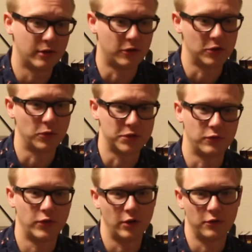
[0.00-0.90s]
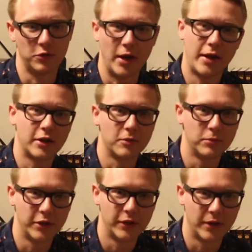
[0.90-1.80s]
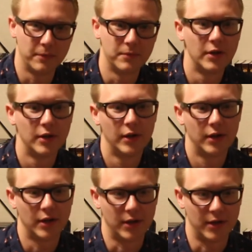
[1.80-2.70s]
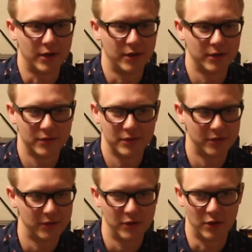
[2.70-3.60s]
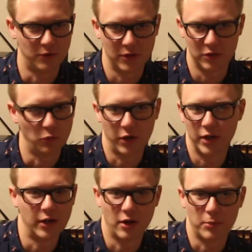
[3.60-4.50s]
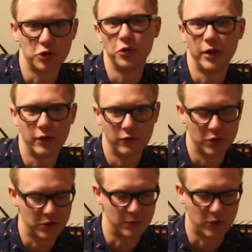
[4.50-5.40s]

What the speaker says: It also wasn't fair if you hadn't completed them, that you weren't going to get an opportunity to finish them.